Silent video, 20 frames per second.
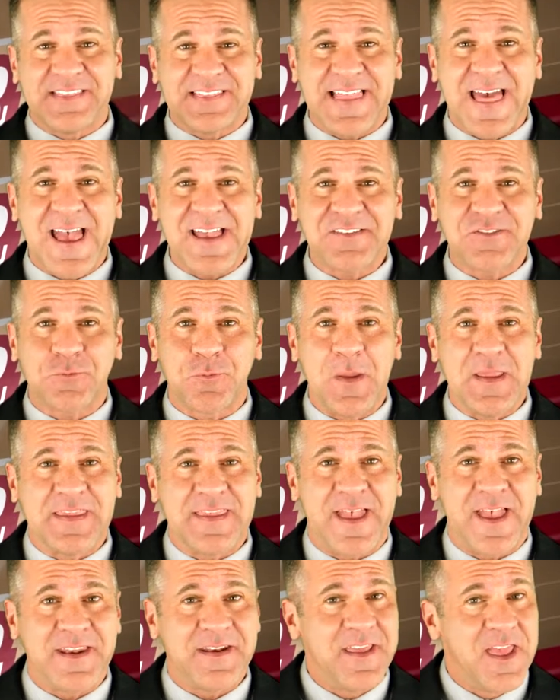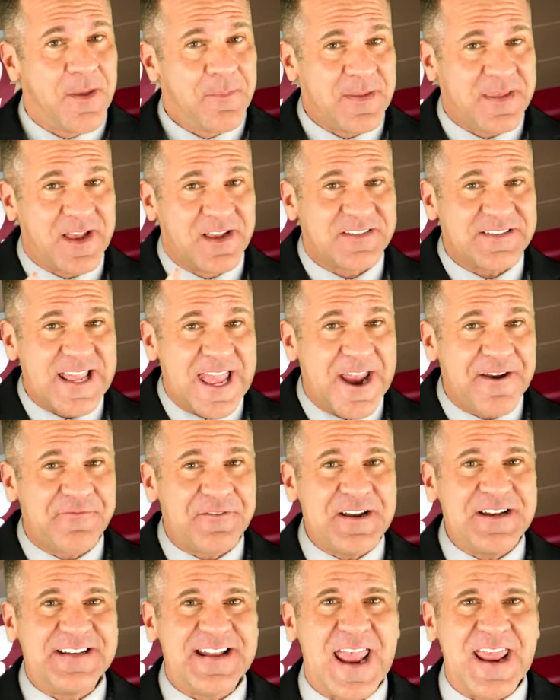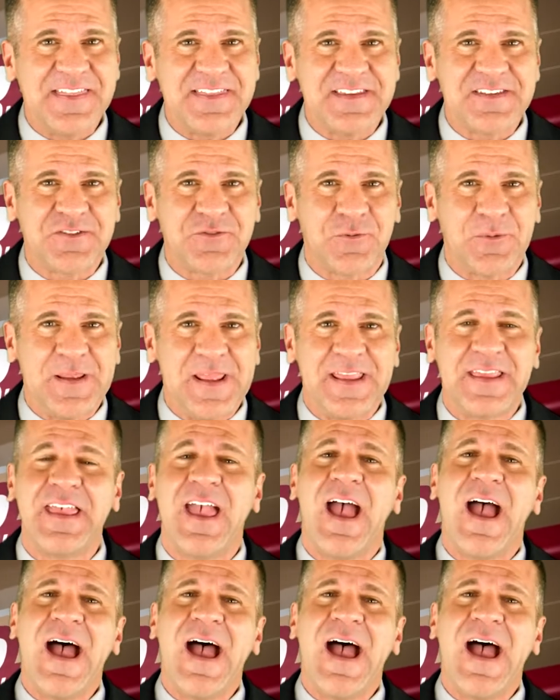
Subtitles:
last weekend, because every day this week,